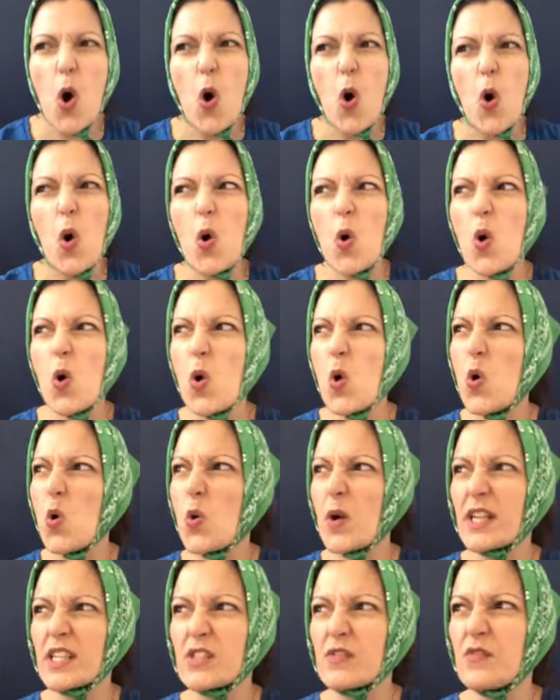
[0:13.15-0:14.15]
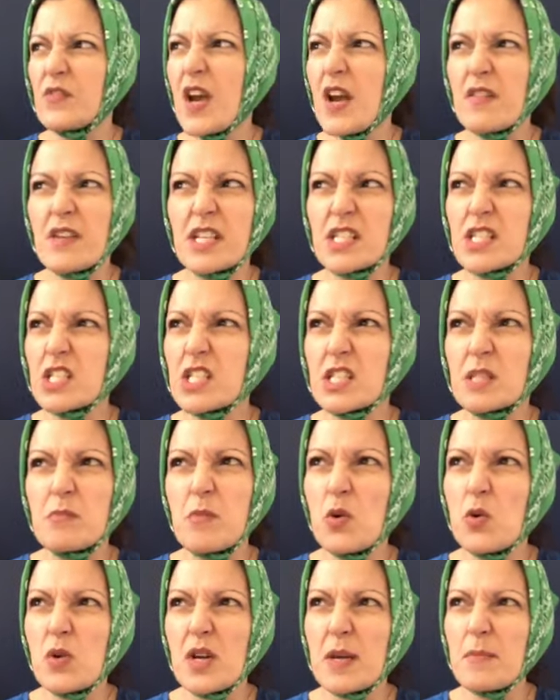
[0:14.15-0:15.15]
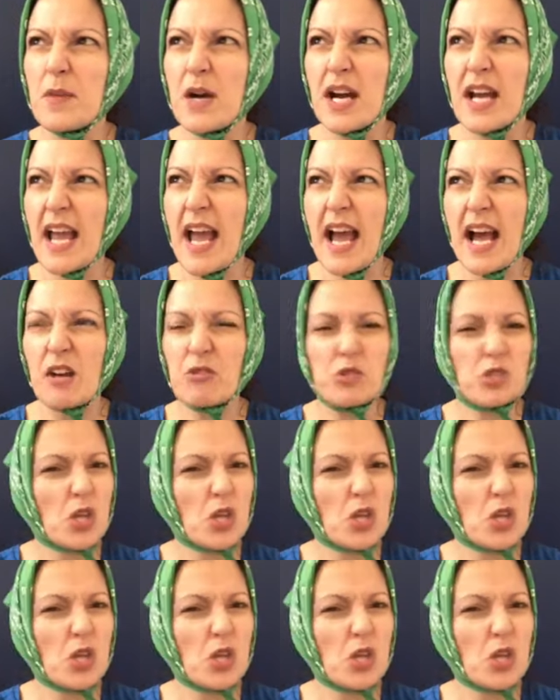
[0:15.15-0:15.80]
Oh, it's very small in my house.